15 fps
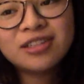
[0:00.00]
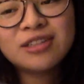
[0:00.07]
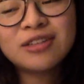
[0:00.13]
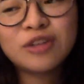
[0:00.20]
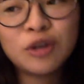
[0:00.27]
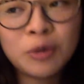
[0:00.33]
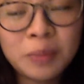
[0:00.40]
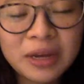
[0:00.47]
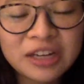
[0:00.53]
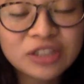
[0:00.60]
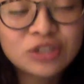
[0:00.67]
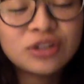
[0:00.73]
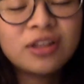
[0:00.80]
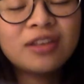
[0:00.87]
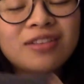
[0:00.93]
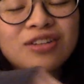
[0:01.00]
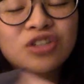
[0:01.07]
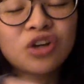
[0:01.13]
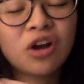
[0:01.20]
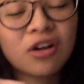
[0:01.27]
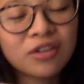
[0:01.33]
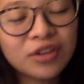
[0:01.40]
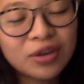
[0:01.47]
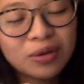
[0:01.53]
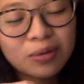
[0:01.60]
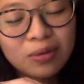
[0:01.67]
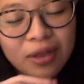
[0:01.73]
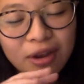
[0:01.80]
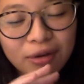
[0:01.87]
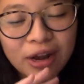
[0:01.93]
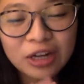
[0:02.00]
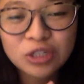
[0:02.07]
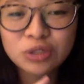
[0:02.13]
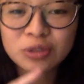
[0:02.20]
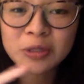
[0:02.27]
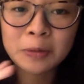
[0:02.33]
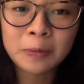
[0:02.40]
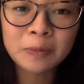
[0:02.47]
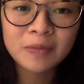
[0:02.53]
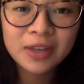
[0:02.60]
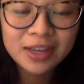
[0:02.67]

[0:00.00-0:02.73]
you know, make sure that the chocolate like gradually